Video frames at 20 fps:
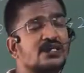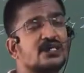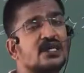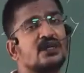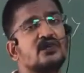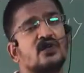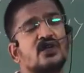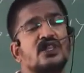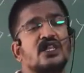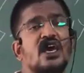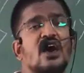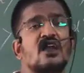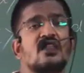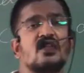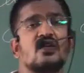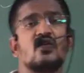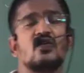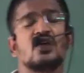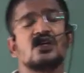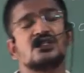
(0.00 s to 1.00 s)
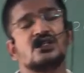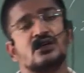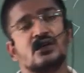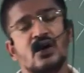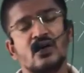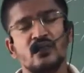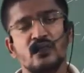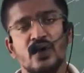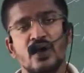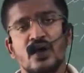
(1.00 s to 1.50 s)
Z1, they are the notation
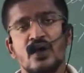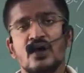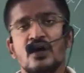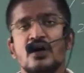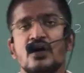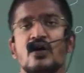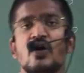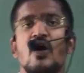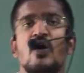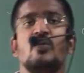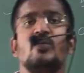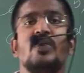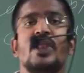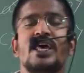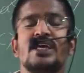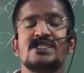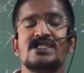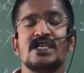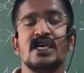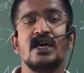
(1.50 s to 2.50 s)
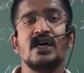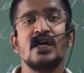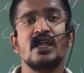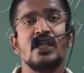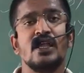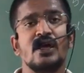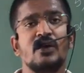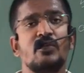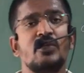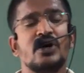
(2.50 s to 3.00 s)
of
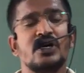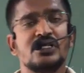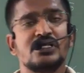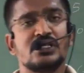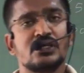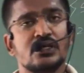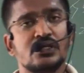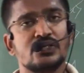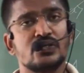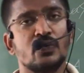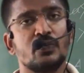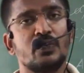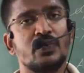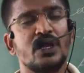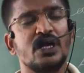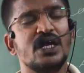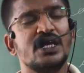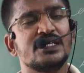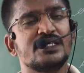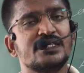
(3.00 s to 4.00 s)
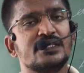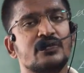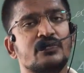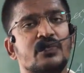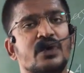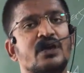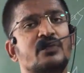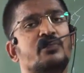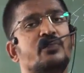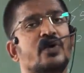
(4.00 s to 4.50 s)
complex numbers. So please
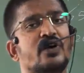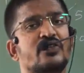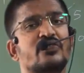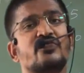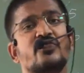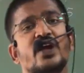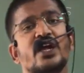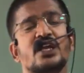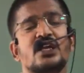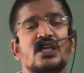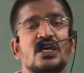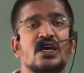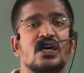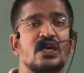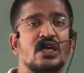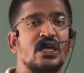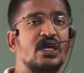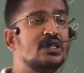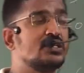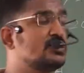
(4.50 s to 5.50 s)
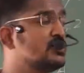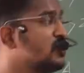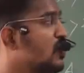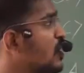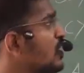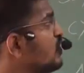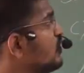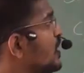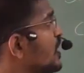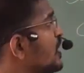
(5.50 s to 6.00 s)
be perfect in
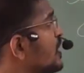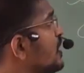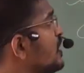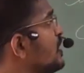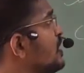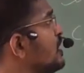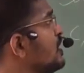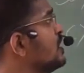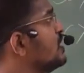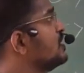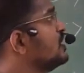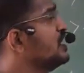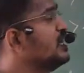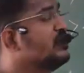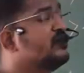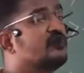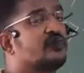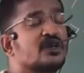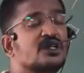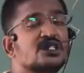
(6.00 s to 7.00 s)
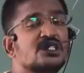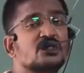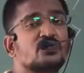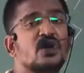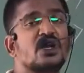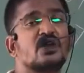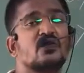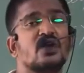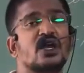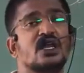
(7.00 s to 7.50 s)
solving the difference
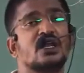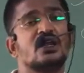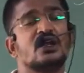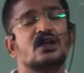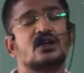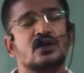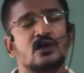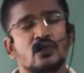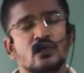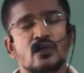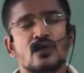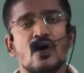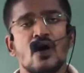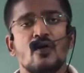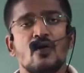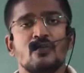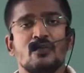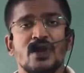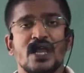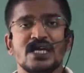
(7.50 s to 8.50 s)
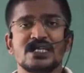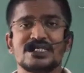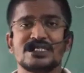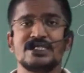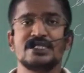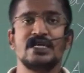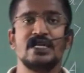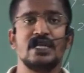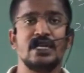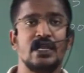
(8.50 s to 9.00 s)
between two
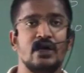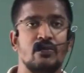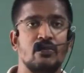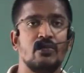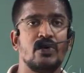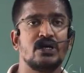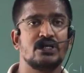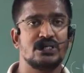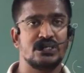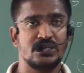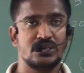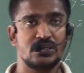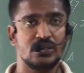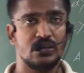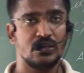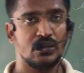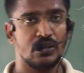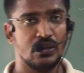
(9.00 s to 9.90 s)
complex numbers.